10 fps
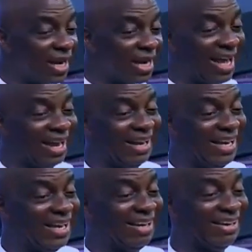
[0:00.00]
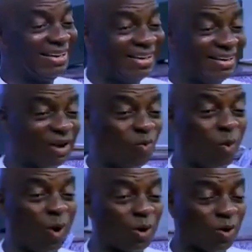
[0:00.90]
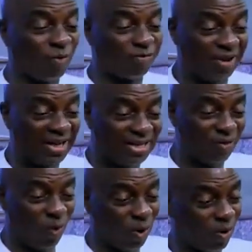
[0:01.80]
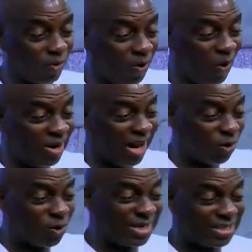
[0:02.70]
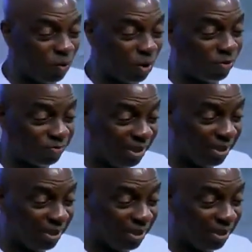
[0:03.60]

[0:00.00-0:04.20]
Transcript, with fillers: Clearly leading the word of faith, the word of, unadulterated word of